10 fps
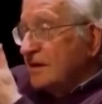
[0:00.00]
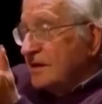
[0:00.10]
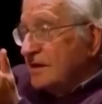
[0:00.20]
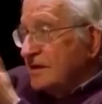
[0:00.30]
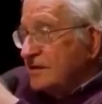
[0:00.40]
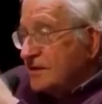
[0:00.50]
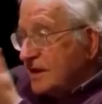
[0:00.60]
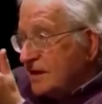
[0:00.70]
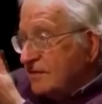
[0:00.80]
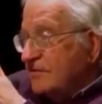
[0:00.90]
the
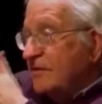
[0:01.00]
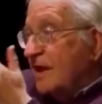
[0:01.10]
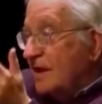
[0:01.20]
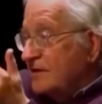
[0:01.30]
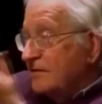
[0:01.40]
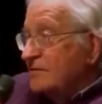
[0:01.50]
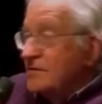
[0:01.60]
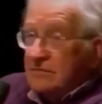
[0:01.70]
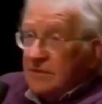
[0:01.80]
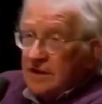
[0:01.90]
set of
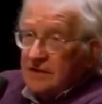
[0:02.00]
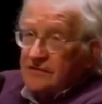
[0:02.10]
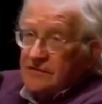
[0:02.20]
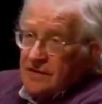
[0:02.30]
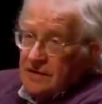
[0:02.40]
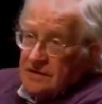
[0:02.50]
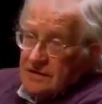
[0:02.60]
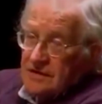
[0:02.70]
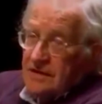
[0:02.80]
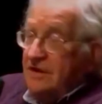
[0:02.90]
attitudes and beliefs
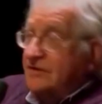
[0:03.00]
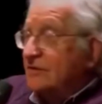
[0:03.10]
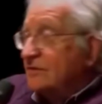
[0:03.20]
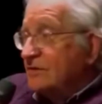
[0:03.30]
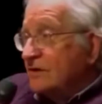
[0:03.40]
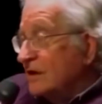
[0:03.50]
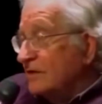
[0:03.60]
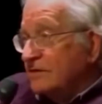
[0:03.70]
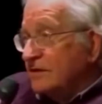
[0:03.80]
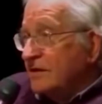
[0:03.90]
that constitute your
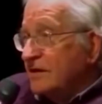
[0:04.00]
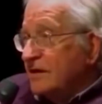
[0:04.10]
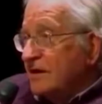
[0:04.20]
culture.